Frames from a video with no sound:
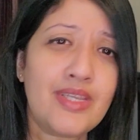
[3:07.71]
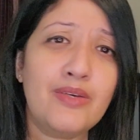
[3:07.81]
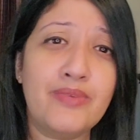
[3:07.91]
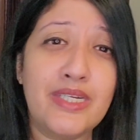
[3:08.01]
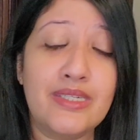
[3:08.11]

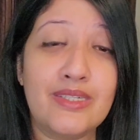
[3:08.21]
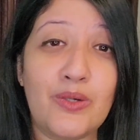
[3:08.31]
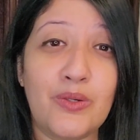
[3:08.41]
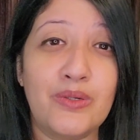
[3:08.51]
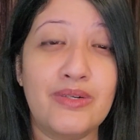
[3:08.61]
We
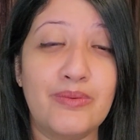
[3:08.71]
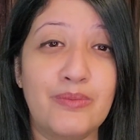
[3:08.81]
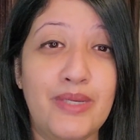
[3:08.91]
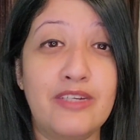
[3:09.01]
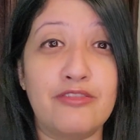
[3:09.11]

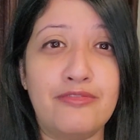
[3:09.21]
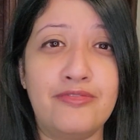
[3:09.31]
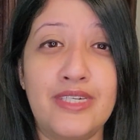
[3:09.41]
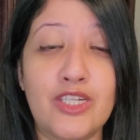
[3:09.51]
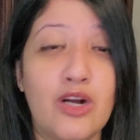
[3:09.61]
didn't
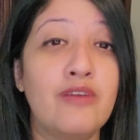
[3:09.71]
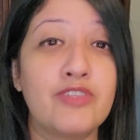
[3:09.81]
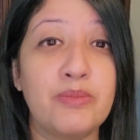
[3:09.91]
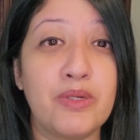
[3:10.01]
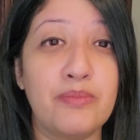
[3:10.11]
feel
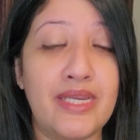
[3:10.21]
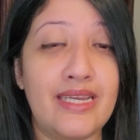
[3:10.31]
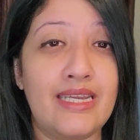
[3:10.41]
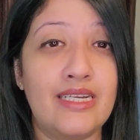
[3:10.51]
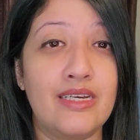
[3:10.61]
comfortable being
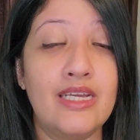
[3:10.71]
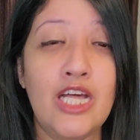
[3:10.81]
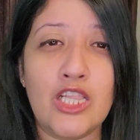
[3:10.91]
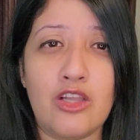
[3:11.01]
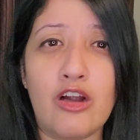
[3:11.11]
in a
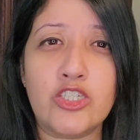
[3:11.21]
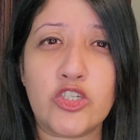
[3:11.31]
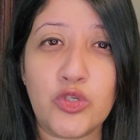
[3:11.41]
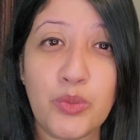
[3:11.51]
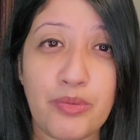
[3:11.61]
large
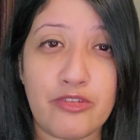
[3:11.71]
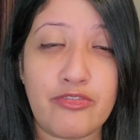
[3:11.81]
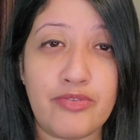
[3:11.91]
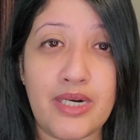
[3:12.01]
group of